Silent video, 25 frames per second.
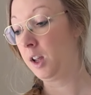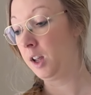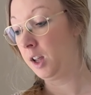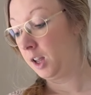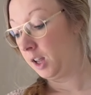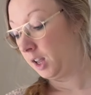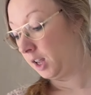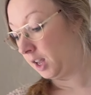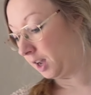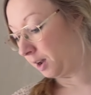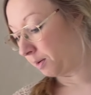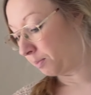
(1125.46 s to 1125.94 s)

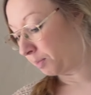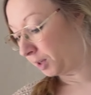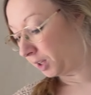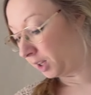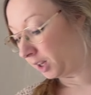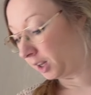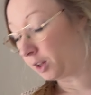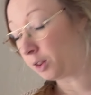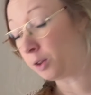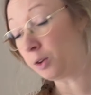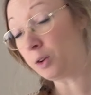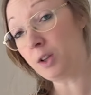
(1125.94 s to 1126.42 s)
Yeah, but
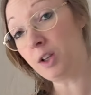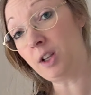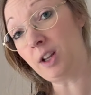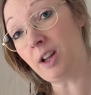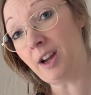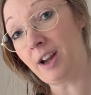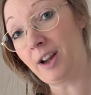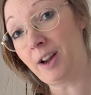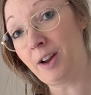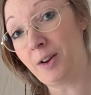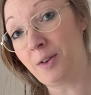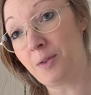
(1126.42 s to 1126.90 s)
I thought
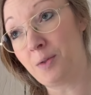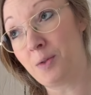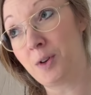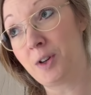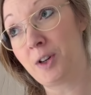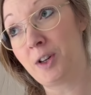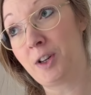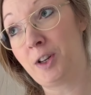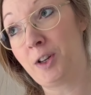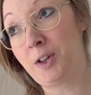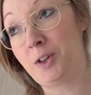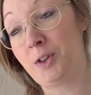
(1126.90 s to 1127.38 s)
I
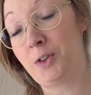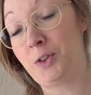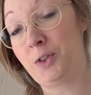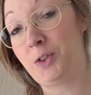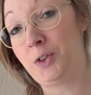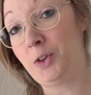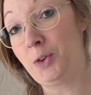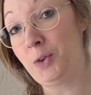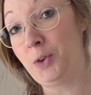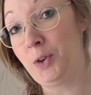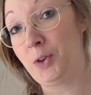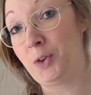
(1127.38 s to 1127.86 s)
wanted to
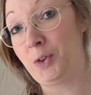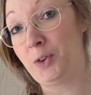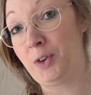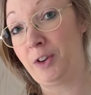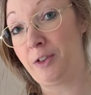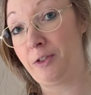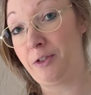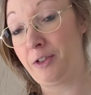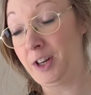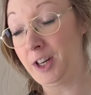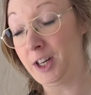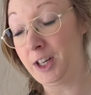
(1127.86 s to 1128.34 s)
show you the
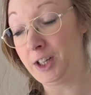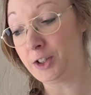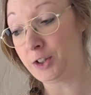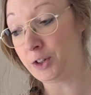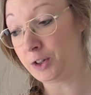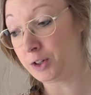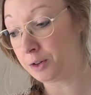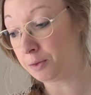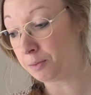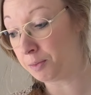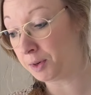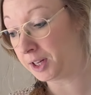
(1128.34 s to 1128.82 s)
finished
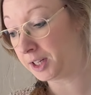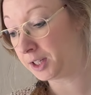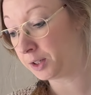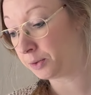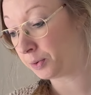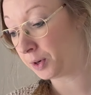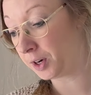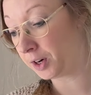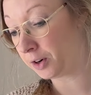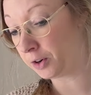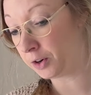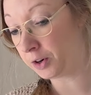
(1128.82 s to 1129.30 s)
autumn lace
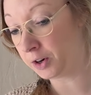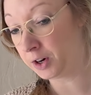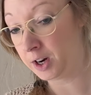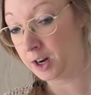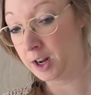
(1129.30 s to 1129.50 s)
sweater,